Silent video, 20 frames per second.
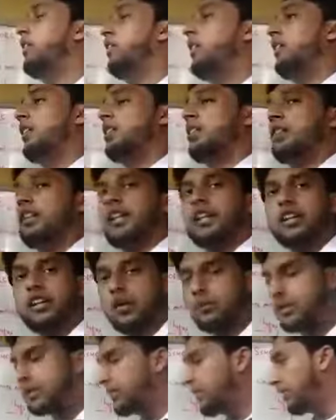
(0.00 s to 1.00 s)

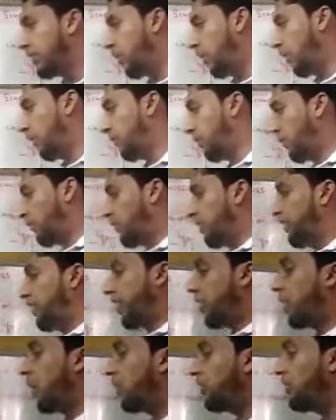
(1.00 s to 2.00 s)
economics is all about?
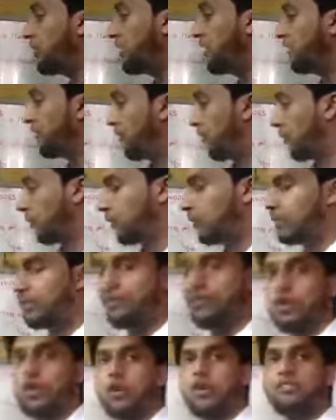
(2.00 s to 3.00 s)
Technology flow. The
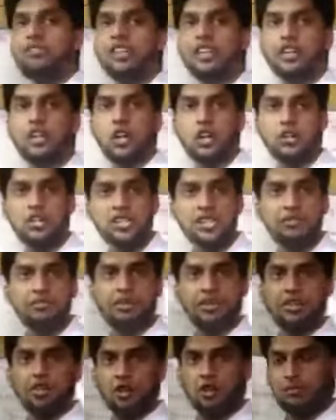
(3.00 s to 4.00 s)
flow of technology
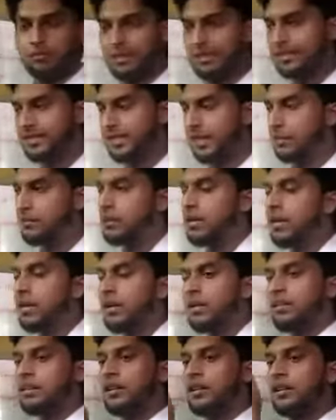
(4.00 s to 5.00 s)
will not be same.
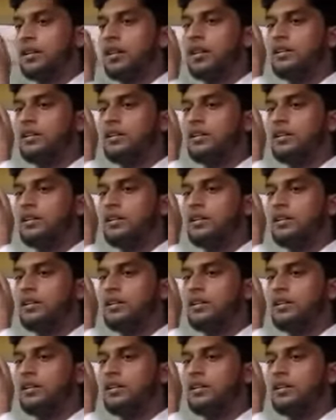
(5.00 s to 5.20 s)
The